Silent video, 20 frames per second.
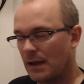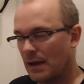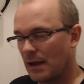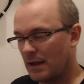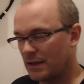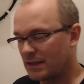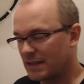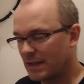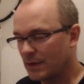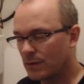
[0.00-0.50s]

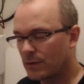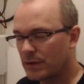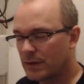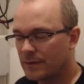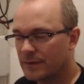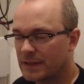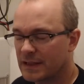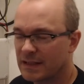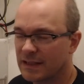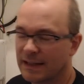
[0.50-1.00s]
Until
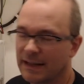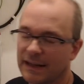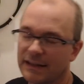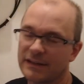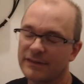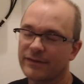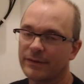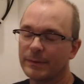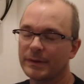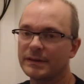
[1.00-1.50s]
you've
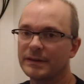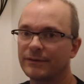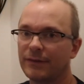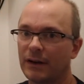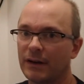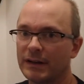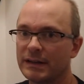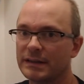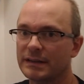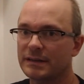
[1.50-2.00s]
disconnected from the
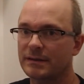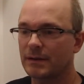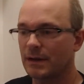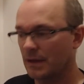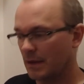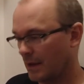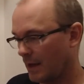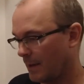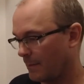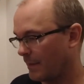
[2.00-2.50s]
device,
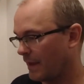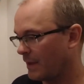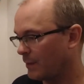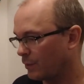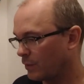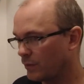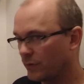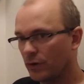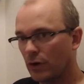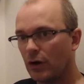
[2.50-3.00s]
it
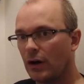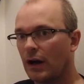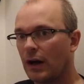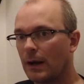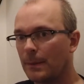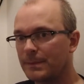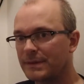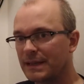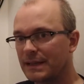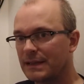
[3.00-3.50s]
will not
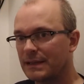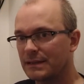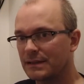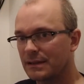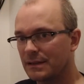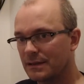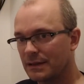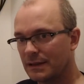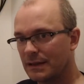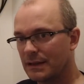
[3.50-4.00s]
update
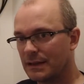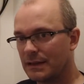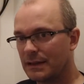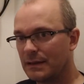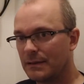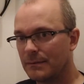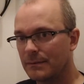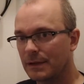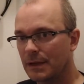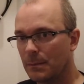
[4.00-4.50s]
the
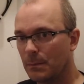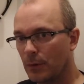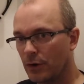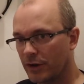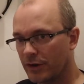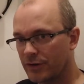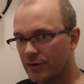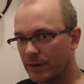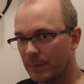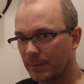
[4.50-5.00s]

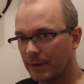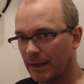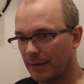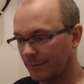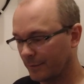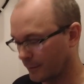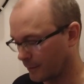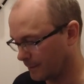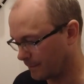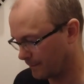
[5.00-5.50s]
monitoring
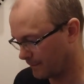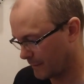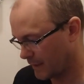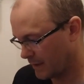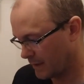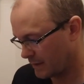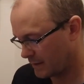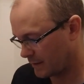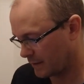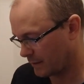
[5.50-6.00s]
platform.
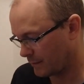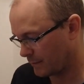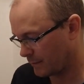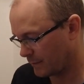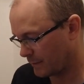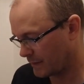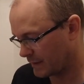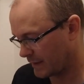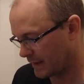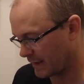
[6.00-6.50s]
So
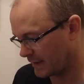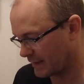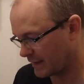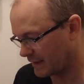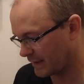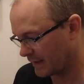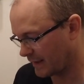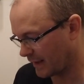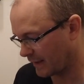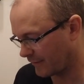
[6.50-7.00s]
we select
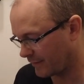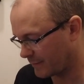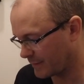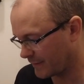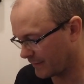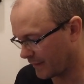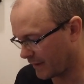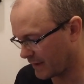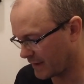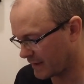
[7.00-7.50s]
disconnect from
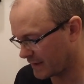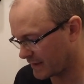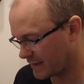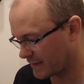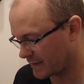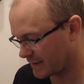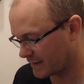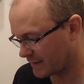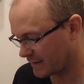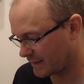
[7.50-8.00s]

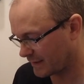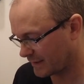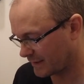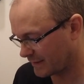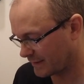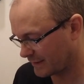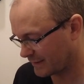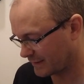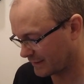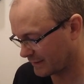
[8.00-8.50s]
device
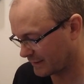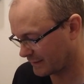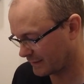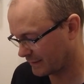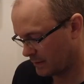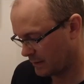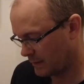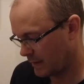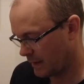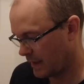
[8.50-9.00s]

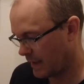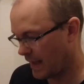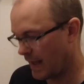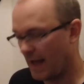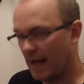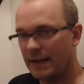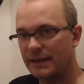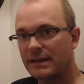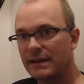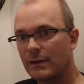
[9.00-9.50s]

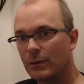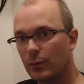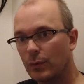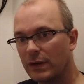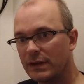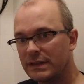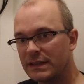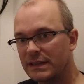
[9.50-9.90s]
and we're